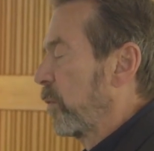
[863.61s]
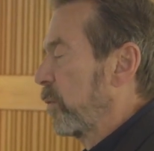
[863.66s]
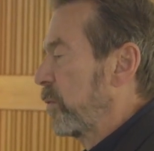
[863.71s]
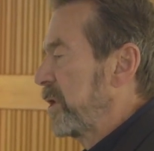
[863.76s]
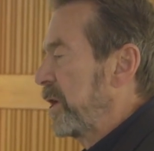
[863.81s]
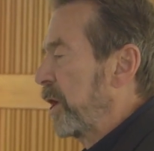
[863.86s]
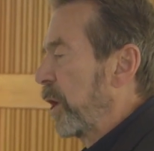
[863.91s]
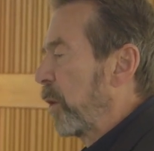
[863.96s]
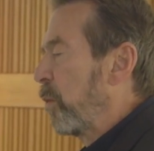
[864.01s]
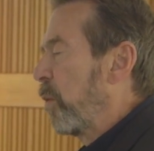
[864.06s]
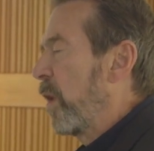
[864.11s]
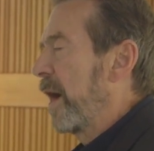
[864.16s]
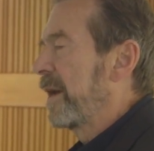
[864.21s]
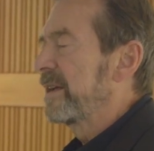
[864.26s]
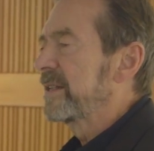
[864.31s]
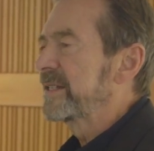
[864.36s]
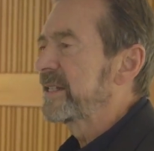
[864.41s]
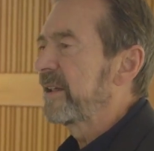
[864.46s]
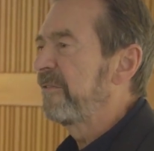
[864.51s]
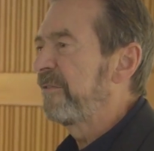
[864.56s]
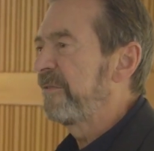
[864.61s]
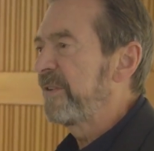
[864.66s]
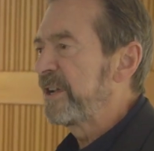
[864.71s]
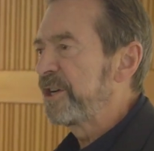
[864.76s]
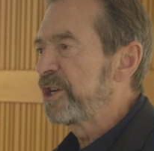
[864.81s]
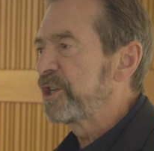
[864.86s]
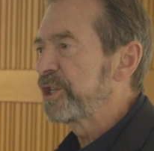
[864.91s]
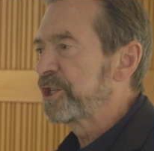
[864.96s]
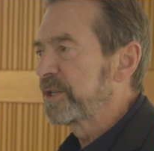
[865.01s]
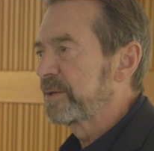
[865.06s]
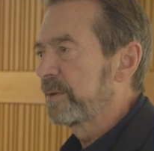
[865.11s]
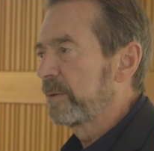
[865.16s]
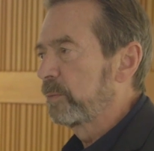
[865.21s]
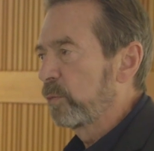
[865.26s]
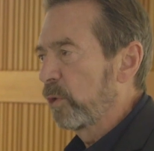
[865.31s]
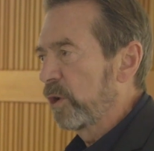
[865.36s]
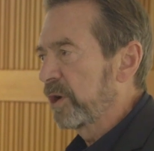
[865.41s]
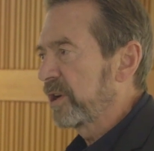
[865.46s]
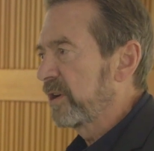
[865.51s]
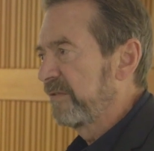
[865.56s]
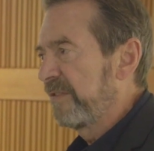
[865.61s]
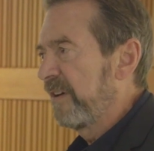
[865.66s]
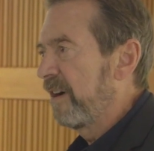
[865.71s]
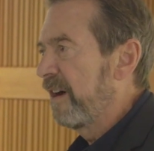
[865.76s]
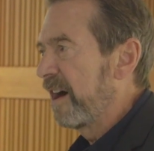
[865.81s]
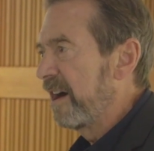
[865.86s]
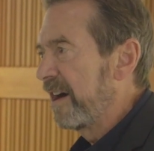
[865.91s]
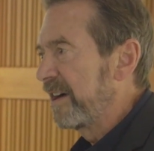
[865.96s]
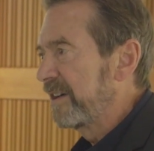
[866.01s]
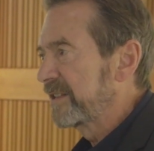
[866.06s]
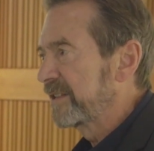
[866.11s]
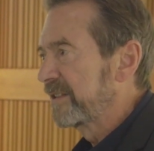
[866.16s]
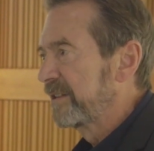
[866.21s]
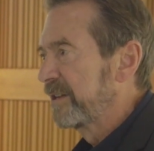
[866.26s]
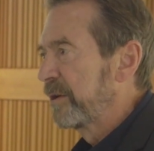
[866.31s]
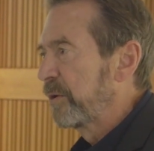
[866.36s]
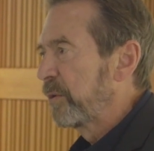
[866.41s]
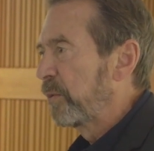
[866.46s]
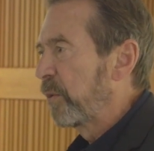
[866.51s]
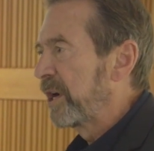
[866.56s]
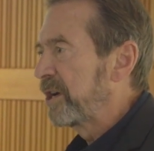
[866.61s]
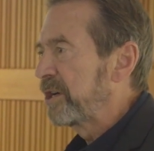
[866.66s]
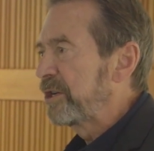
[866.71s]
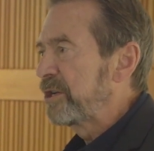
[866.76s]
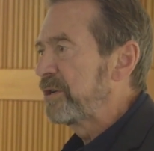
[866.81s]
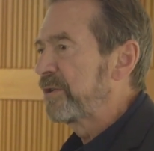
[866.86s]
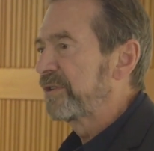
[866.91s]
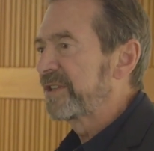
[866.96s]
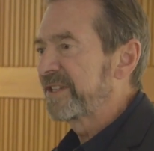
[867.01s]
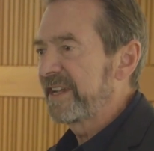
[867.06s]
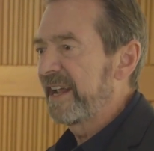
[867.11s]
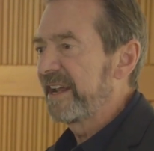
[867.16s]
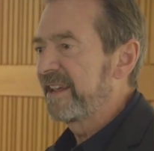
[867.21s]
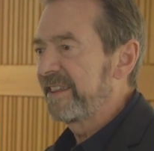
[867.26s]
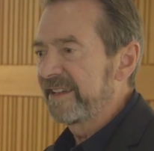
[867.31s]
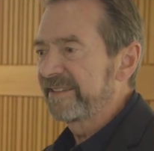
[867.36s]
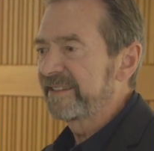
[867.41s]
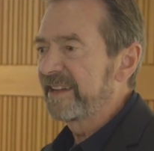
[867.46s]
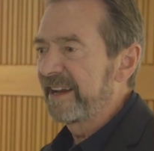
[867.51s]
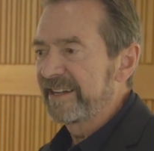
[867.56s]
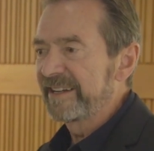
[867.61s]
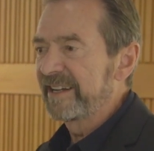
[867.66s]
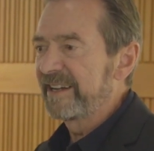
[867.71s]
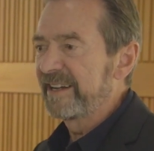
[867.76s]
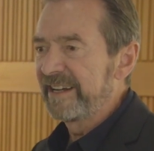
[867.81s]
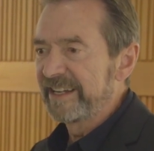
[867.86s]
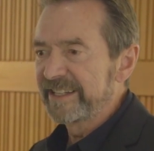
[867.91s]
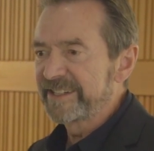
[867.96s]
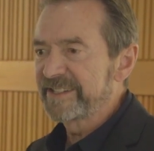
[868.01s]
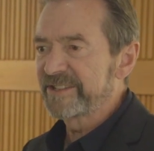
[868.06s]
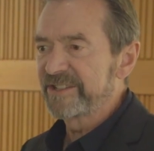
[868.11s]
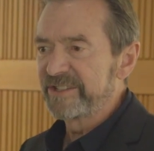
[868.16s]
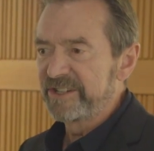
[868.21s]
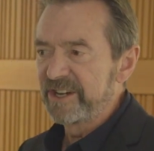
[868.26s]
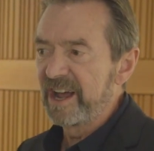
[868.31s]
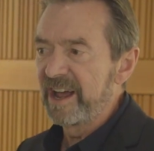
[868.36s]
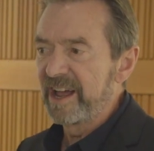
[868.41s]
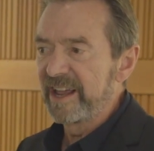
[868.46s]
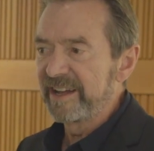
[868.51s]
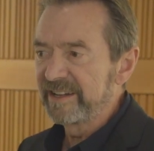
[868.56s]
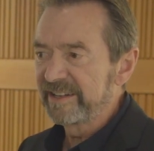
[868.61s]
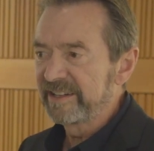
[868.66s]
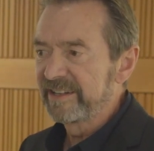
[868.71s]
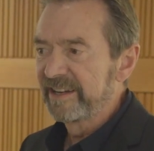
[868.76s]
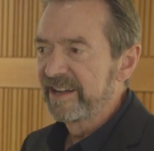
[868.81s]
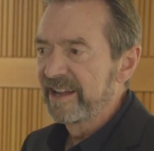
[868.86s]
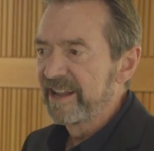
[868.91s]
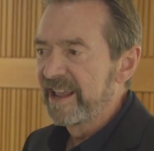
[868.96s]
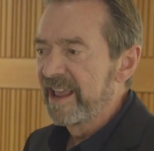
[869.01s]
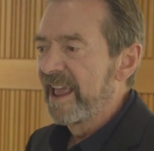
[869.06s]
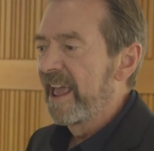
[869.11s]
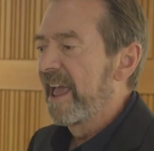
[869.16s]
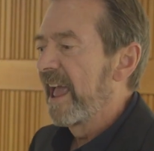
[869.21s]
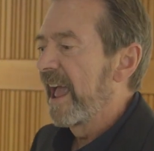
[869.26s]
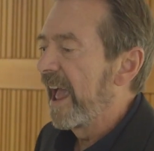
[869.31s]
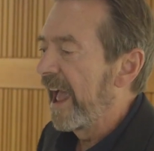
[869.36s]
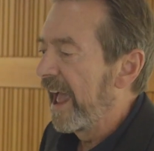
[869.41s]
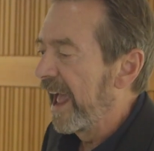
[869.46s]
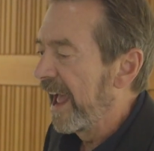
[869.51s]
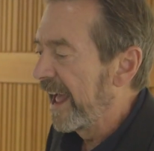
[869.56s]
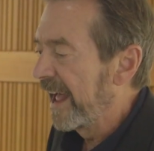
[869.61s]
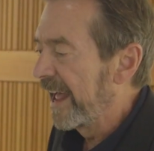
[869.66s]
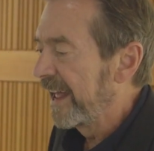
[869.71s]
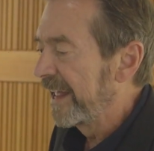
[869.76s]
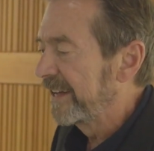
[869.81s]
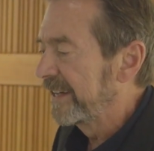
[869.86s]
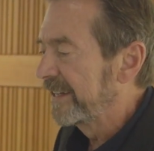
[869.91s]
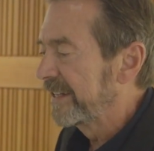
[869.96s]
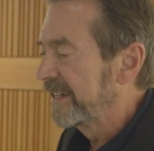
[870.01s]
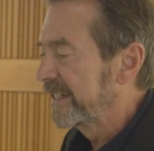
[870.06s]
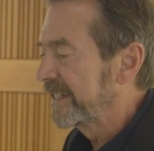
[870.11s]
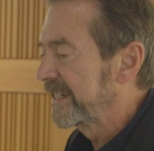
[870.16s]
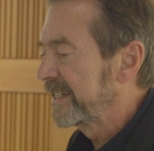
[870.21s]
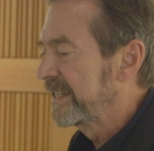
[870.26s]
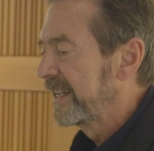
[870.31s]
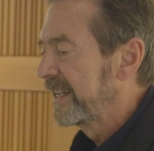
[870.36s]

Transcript: you know, what is a finished work of art? When do you say that, that it's done? And,